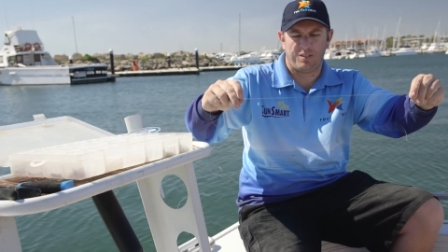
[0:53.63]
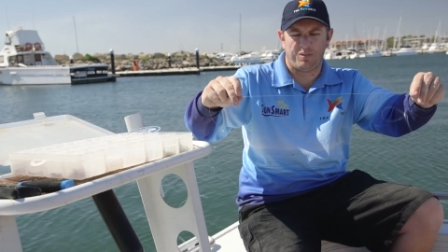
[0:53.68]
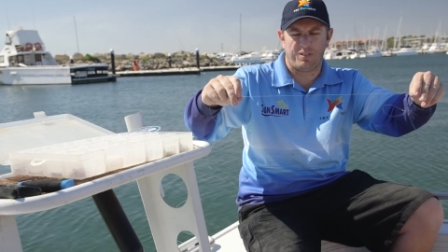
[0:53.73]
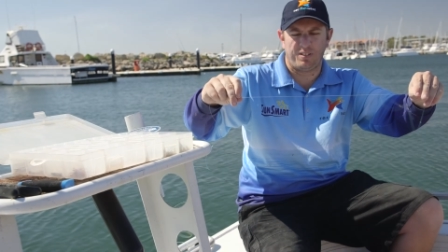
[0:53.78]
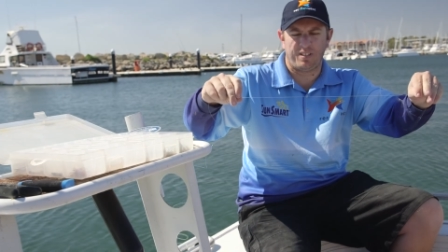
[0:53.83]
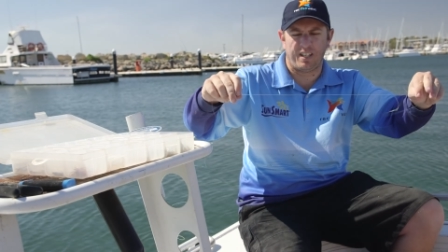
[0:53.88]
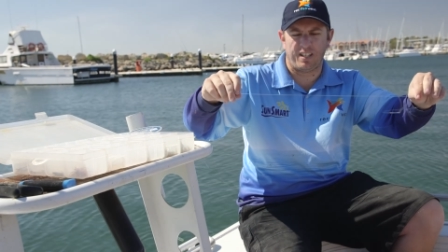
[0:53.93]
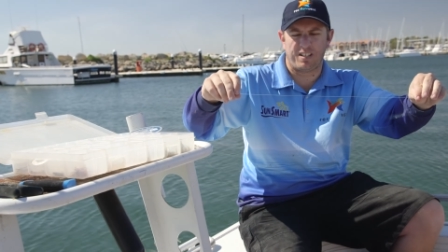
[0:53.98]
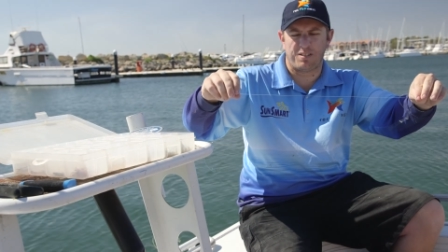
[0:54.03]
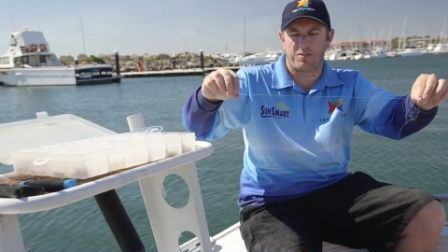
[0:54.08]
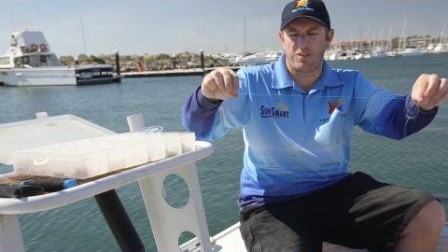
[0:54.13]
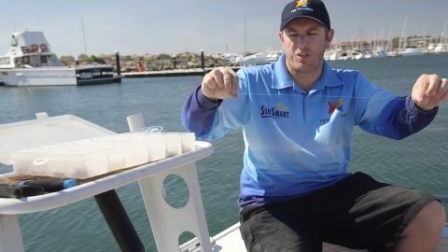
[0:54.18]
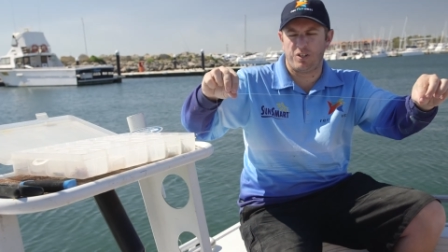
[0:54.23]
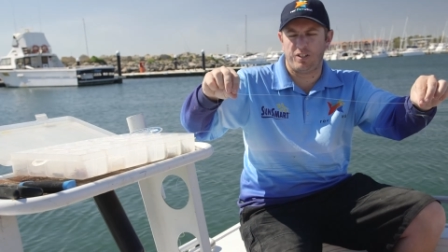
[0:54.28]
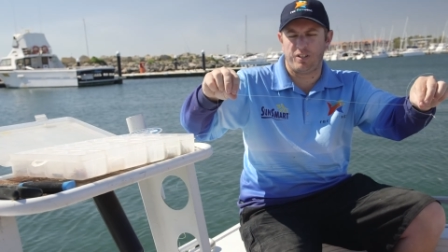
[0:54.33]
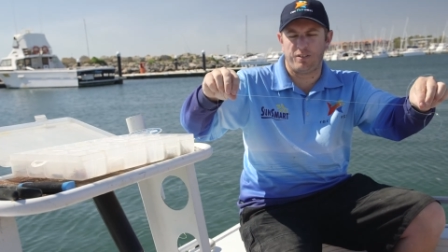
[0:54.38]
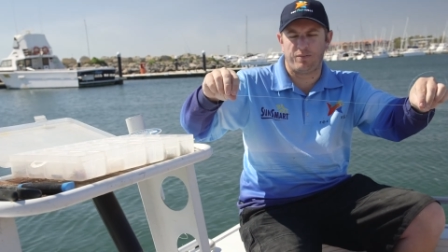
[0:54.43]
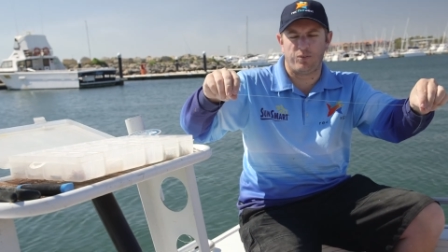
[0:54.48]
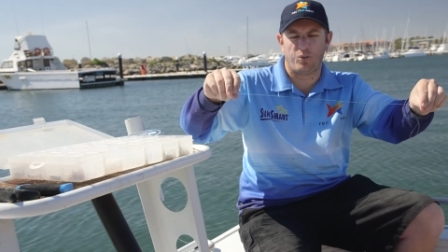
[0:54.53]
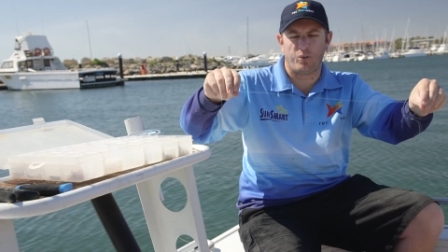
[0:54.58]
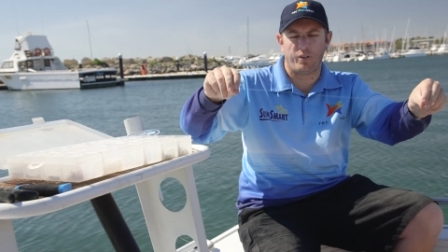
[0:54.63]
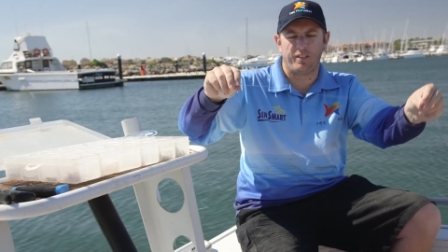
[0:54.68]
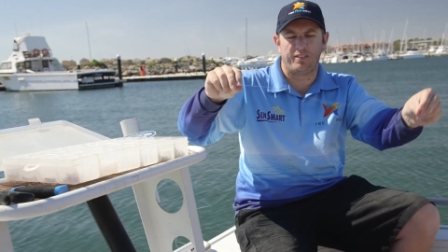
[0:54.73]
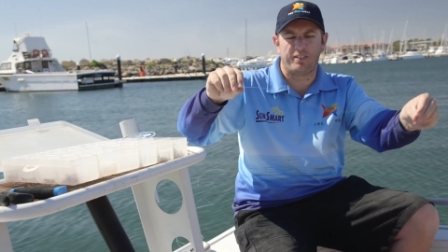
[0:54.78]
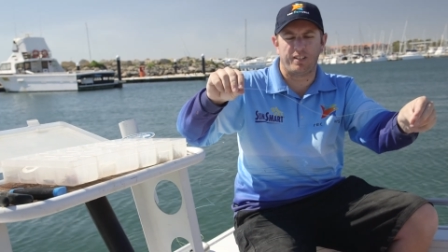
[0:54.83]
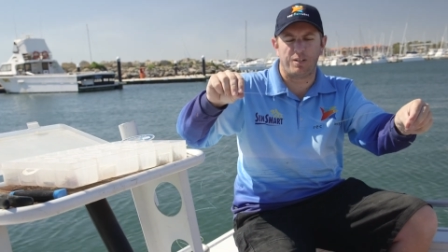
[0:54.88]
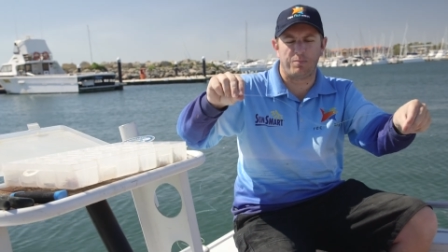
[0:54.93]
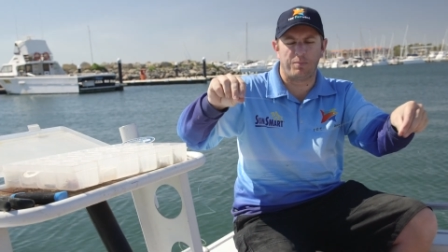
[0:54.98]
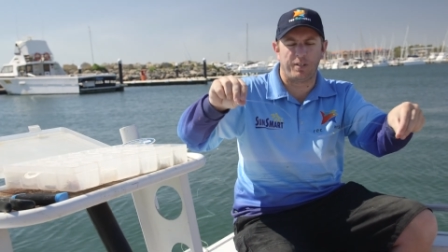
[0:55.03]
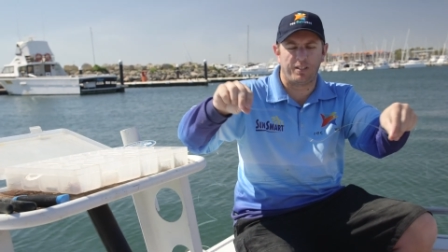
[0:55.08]
We take 30 to 40
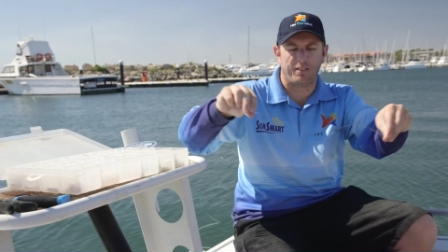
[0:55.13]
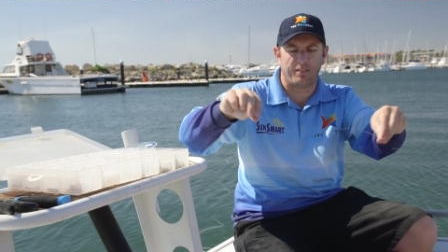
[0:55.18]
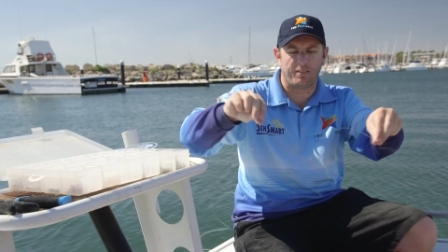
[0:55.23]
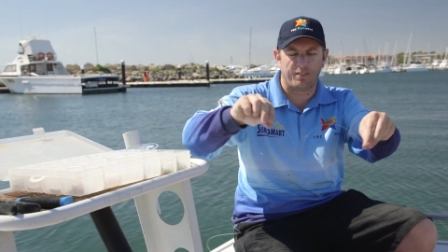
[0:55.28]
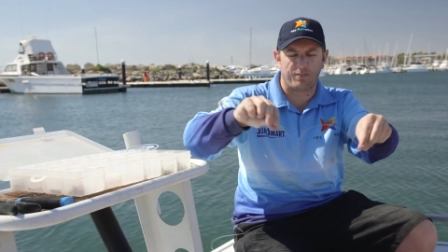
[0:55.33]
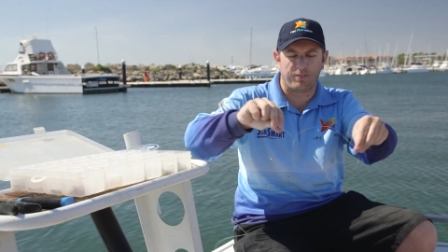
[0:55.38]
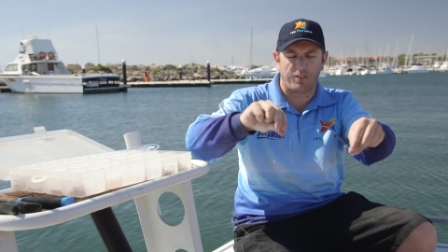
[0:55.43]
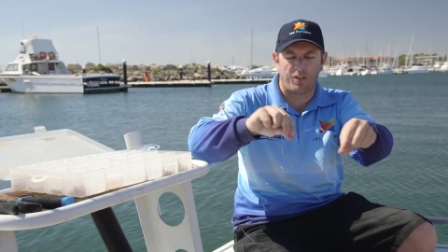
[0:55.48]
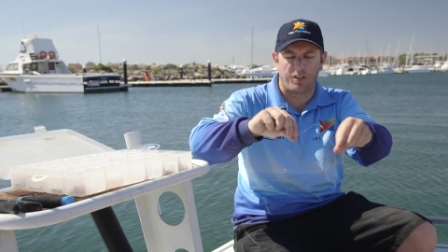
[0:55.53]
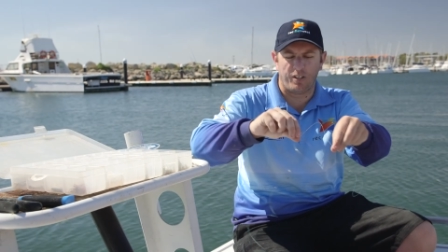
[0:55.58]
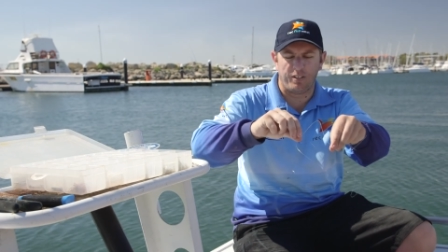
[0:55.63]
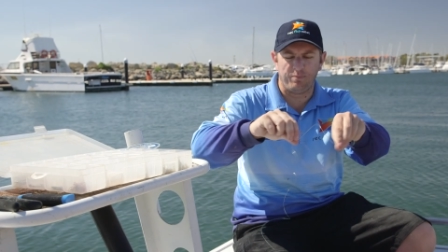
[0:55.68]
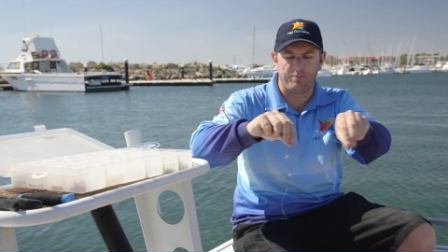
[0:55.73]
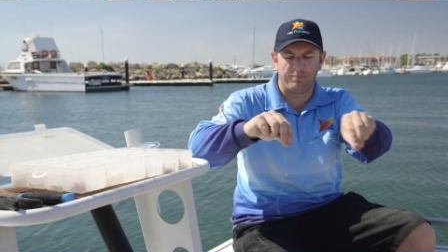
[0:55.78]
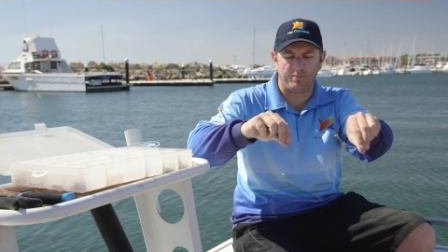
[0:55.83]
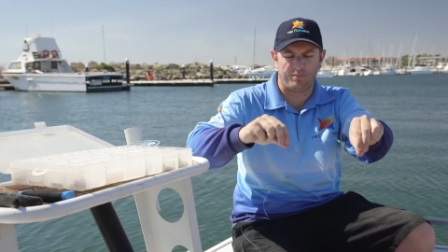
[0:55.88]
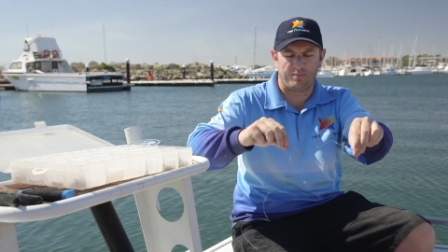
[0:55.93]
centimetres of line,